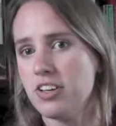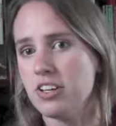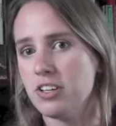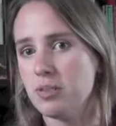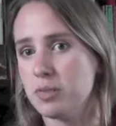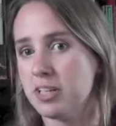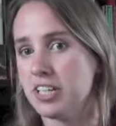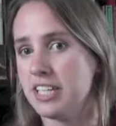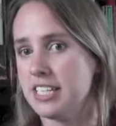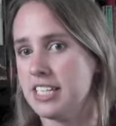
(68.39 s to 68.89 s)

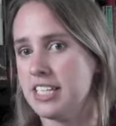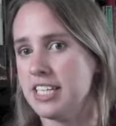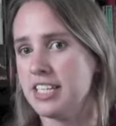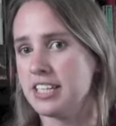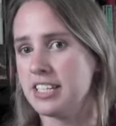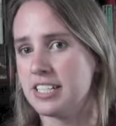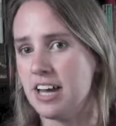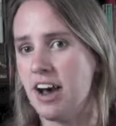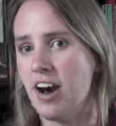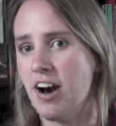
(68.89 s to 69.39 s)
nobility at
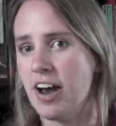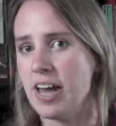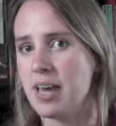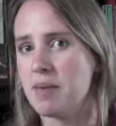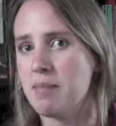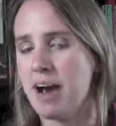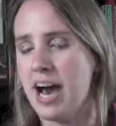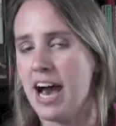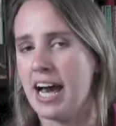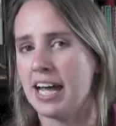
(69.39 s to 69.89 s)
the
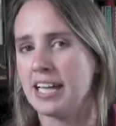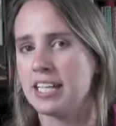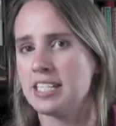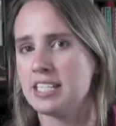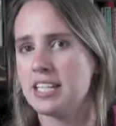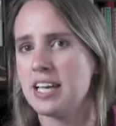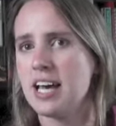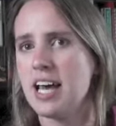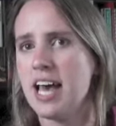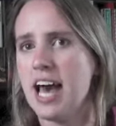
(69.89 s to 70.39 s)
time and
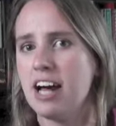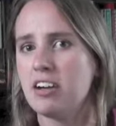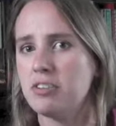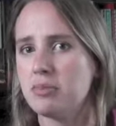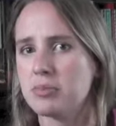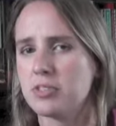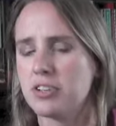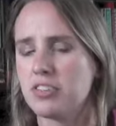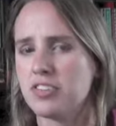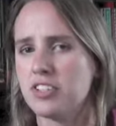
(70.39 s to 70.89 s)

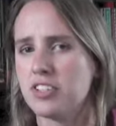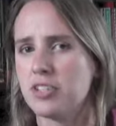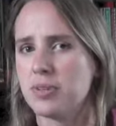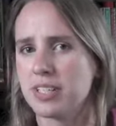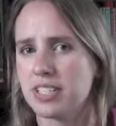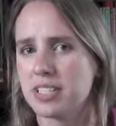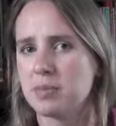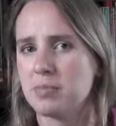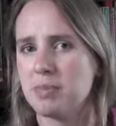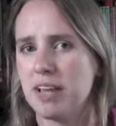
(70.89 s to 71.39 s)
helps often to
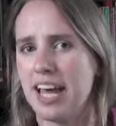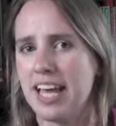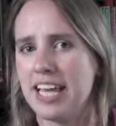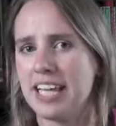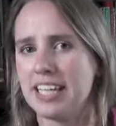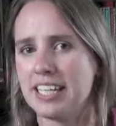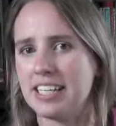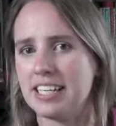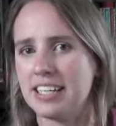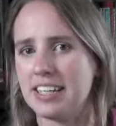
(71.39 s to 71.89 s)

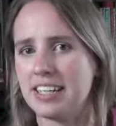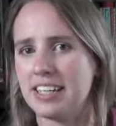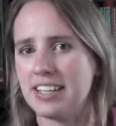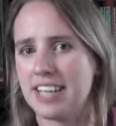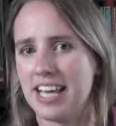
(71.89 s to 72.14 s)
explain